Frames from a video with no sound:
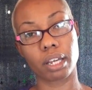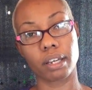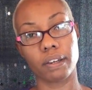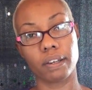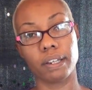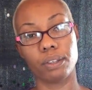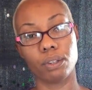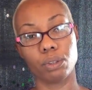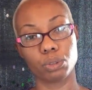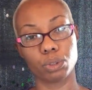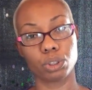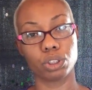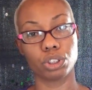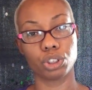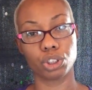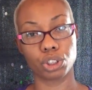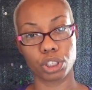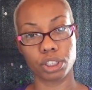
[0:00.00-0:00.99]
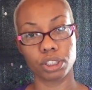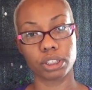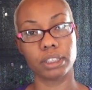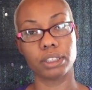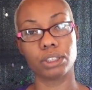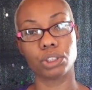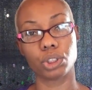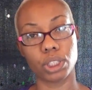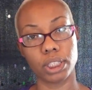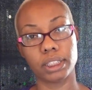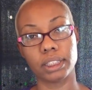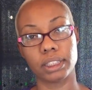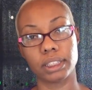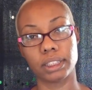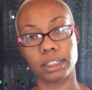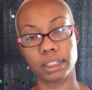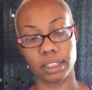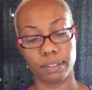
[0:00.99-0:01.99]
in those shirts and dresses and
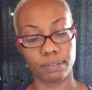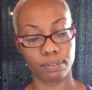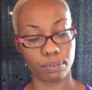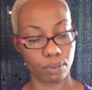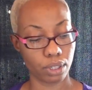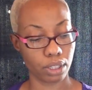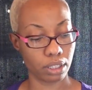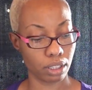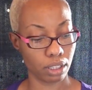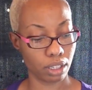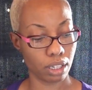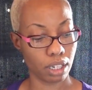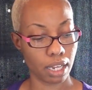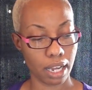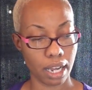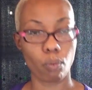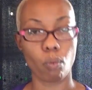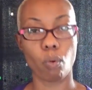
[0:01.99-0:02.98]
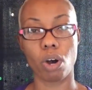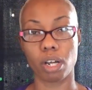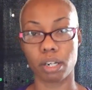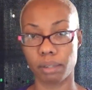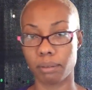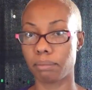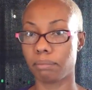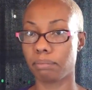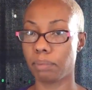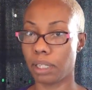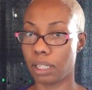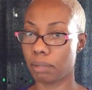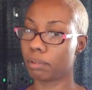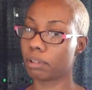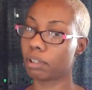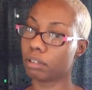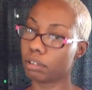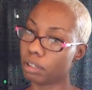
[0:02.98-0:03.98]
stuff when I want to be able
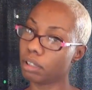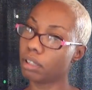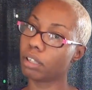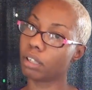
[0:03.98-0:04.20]
to, you know,